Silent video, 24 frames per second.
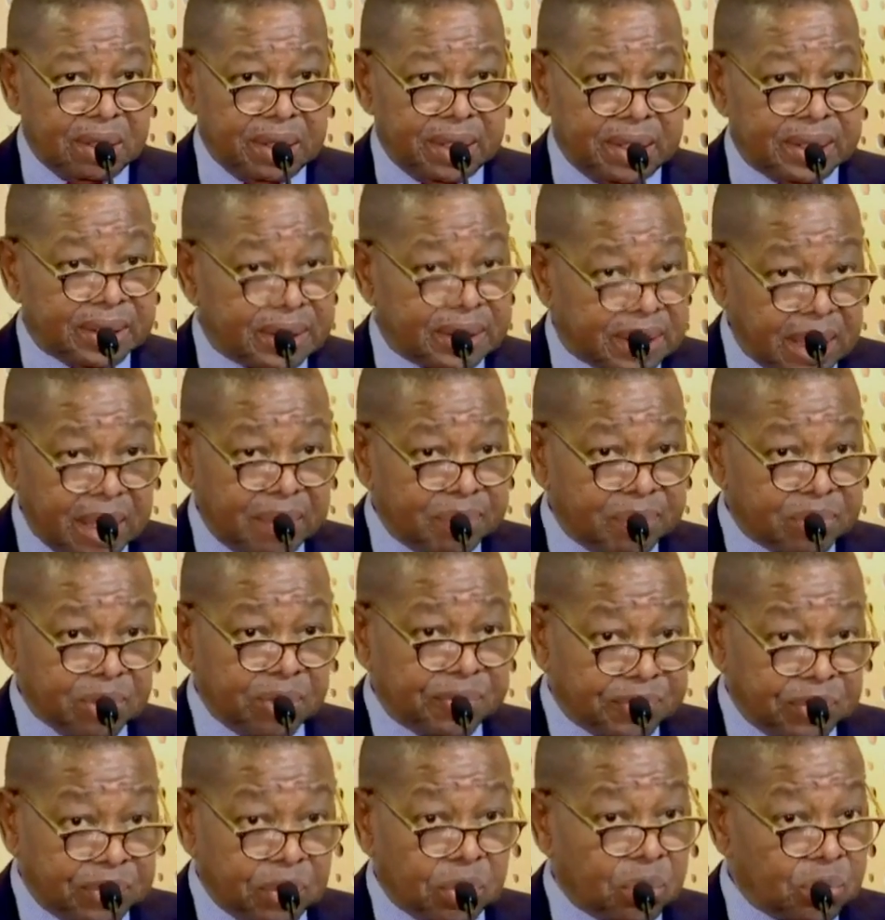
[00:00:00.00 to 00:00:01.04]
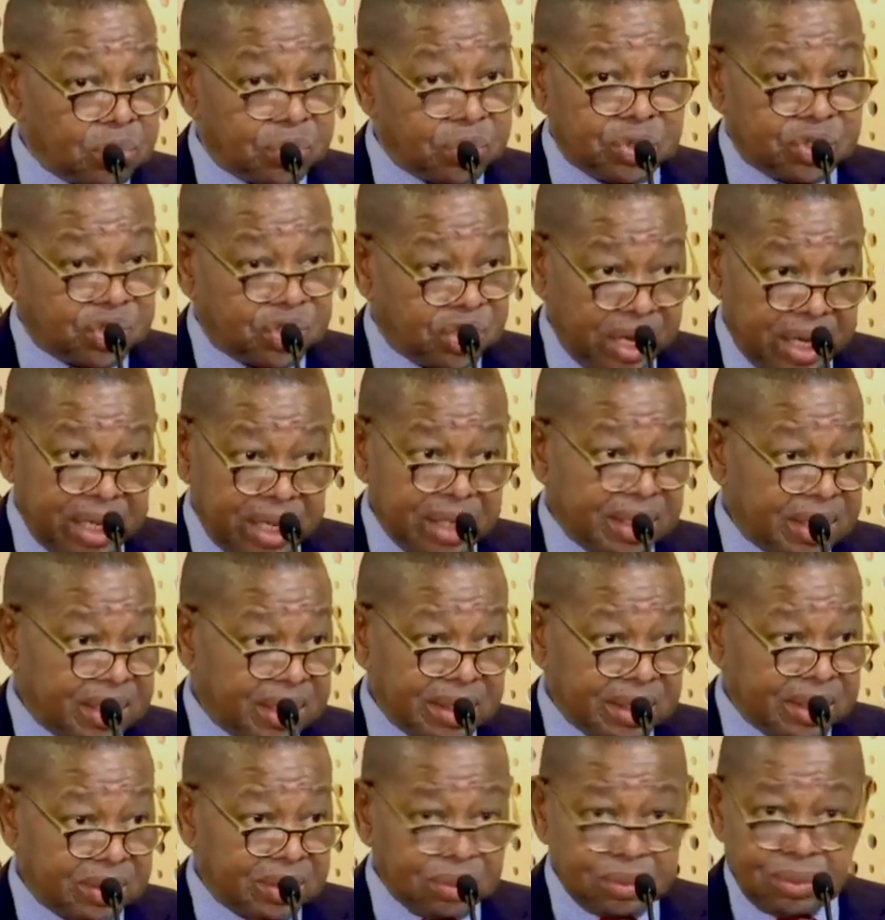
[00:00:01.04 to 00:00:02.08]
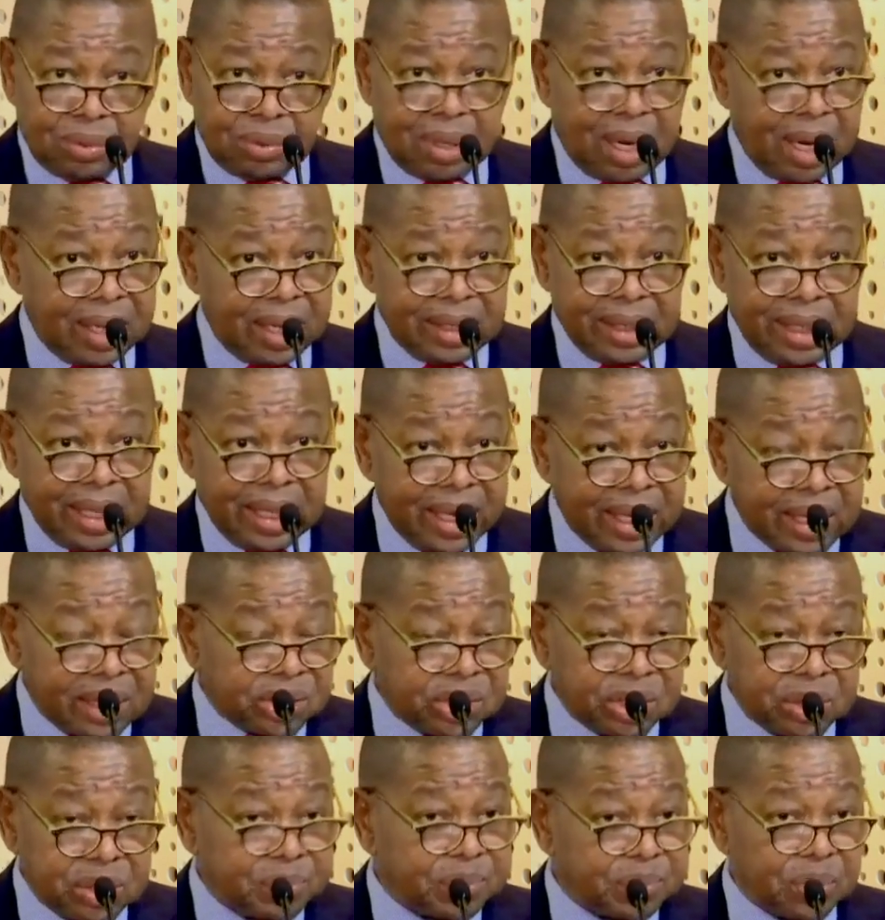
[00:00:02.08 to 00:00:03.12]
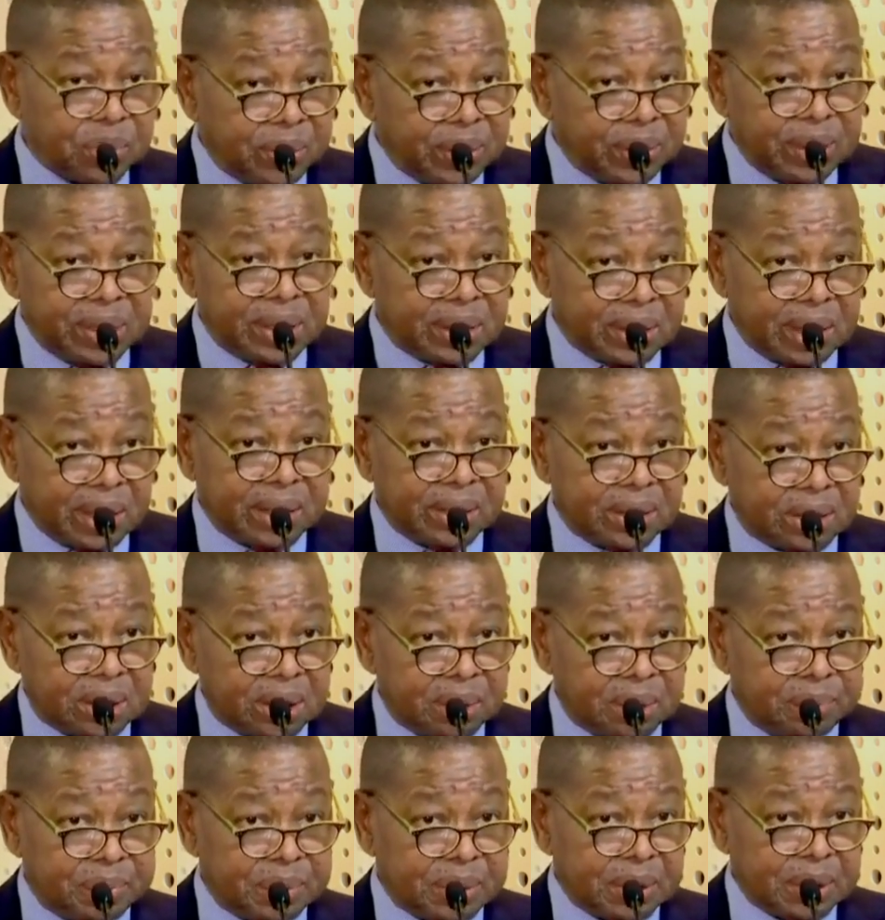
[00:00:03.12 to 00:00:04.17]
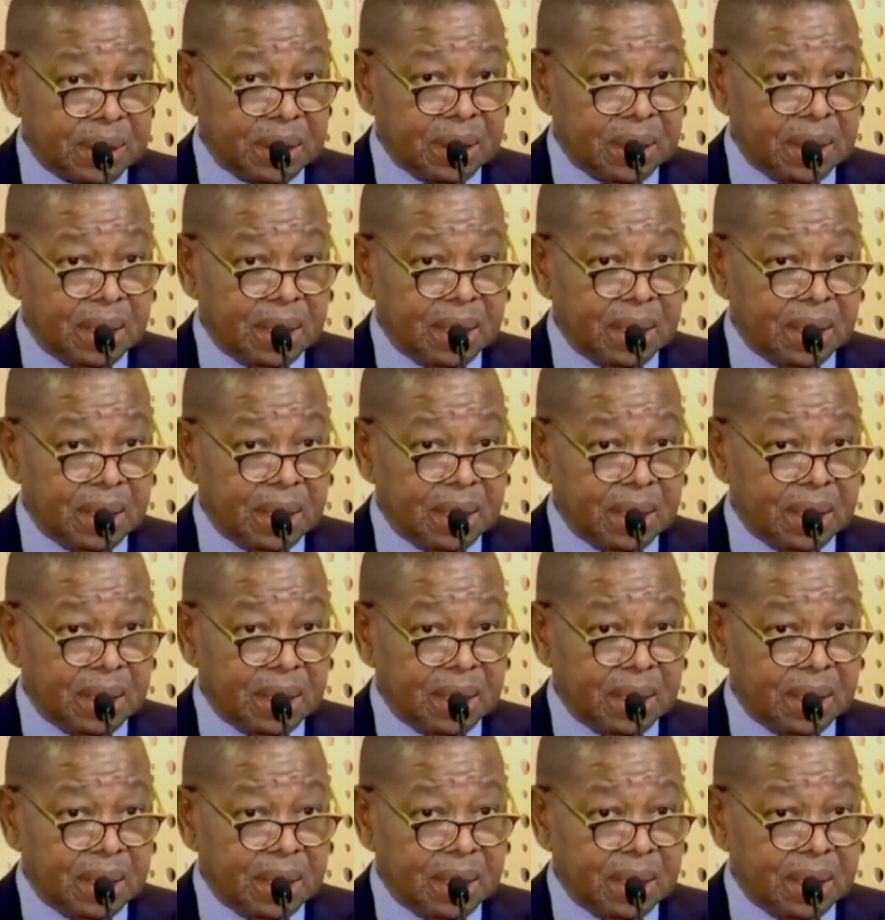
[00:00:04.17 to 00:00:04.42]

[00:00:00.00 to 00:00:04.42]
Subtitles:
in terms of those trainees who are in learnerships or internships,